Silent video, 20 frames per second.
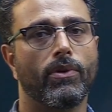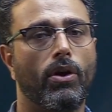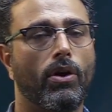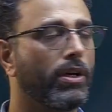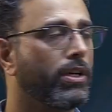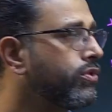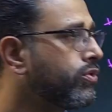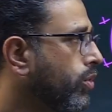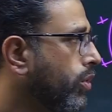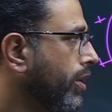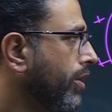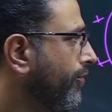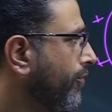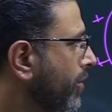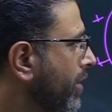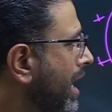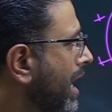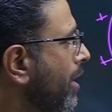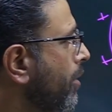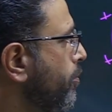Okay, so if
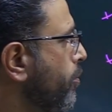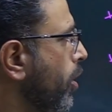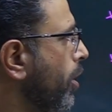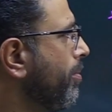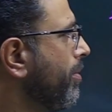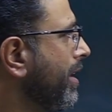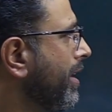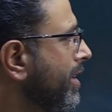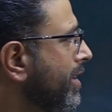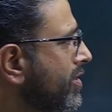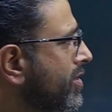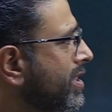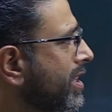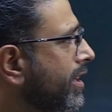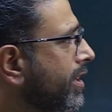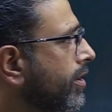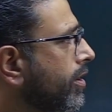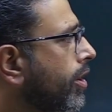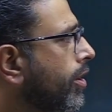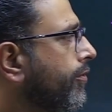we have proper
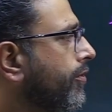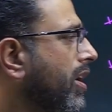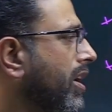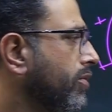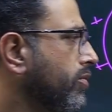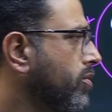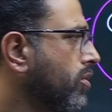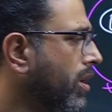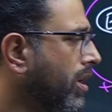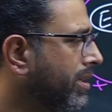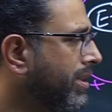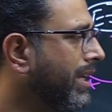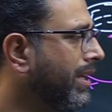understanding of Gauss' law,